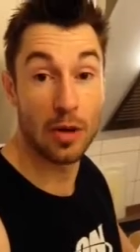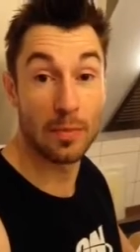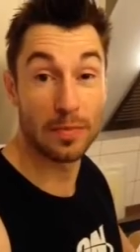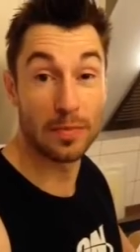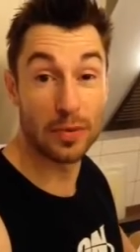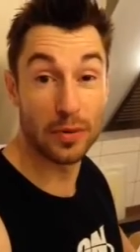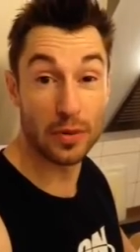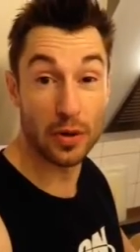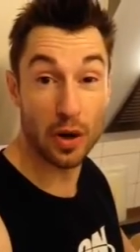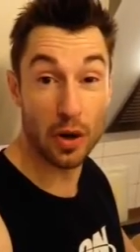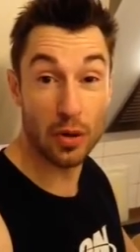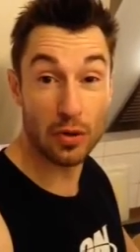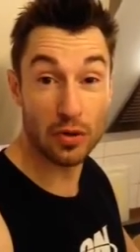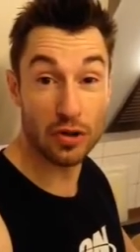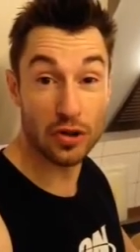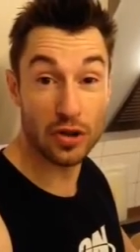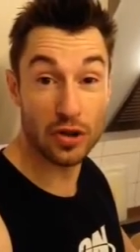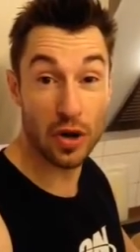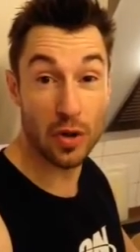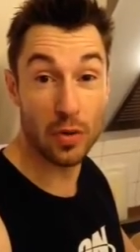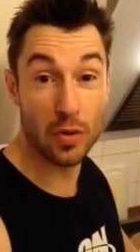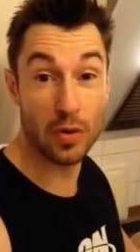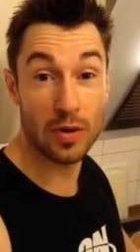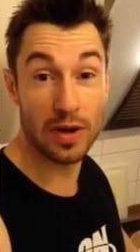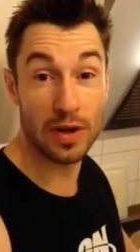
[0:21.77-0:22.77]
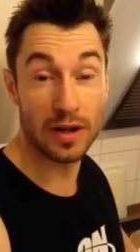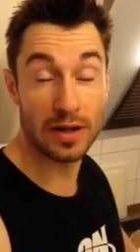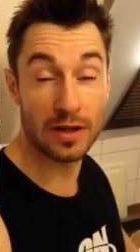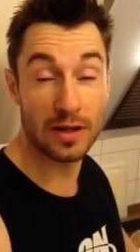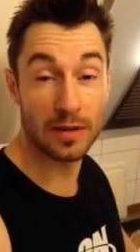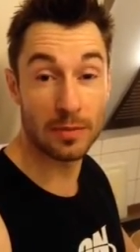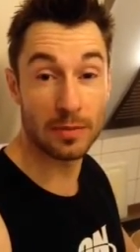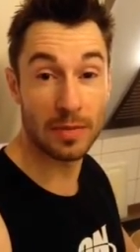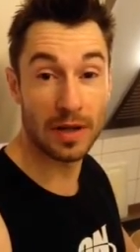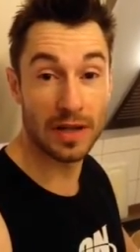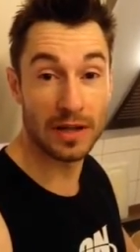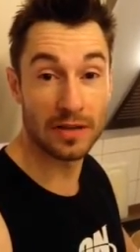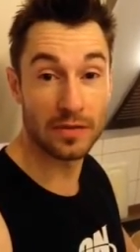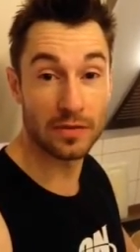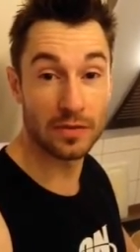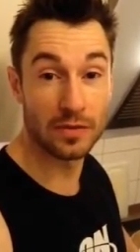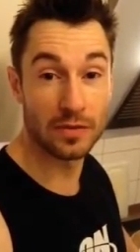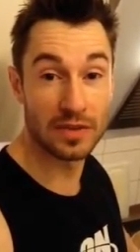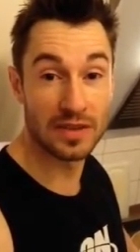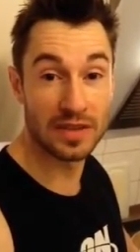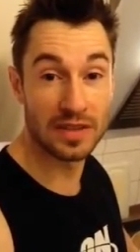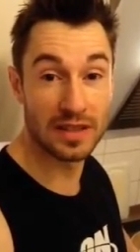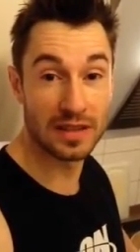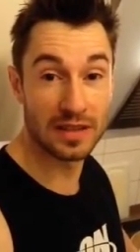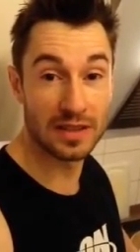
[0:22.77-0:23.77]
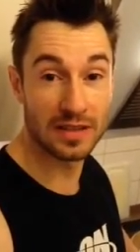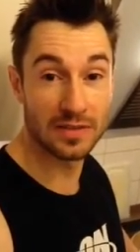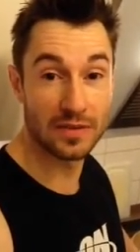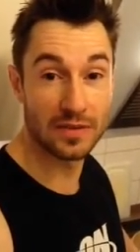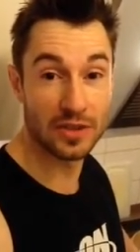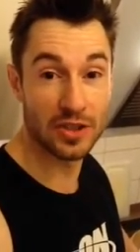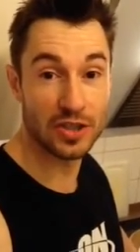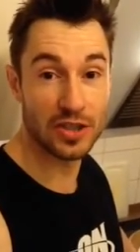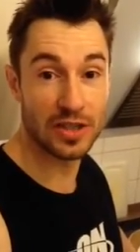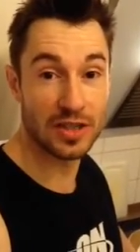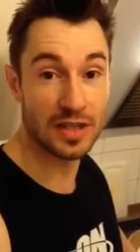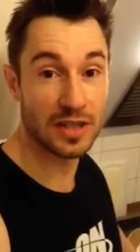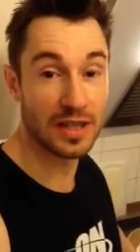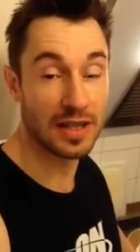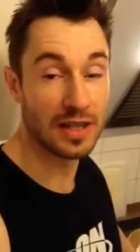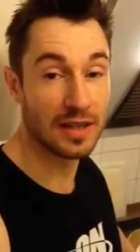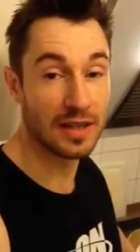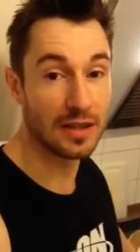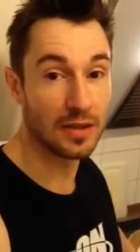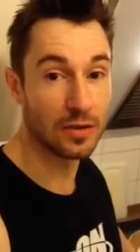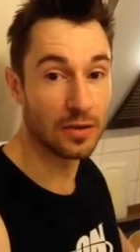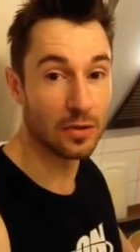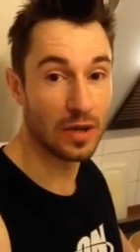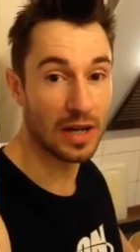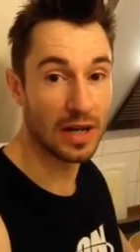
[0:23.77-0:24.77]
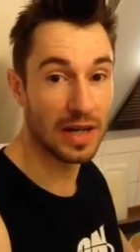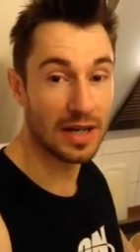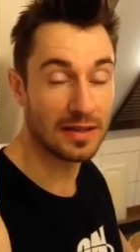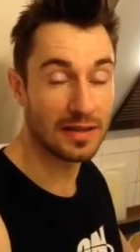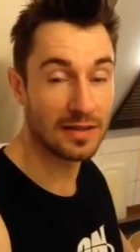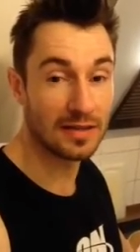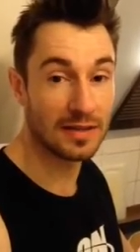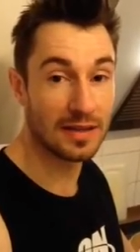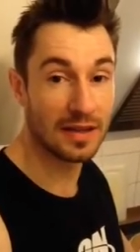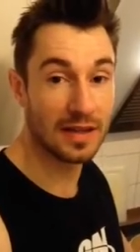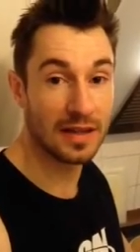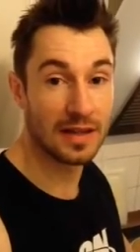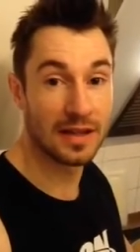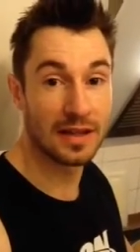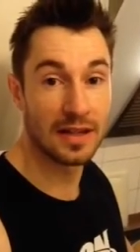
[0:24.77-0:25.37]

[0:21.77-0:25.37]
pro show in the men's physique division in the US.